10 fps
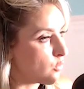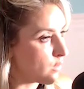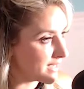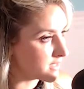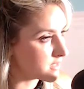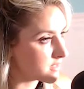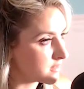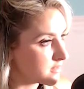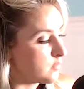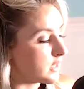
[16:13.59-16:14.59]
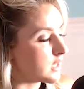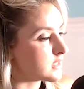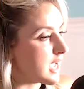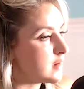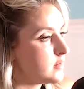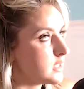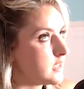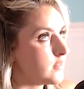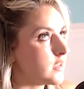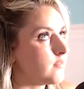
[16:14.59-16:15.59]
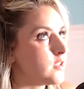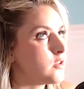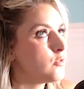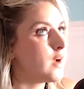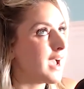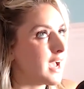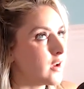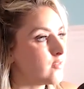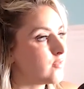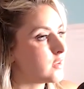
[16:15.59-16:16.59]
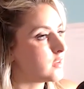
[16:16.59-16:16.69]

ways. Because I believe if you have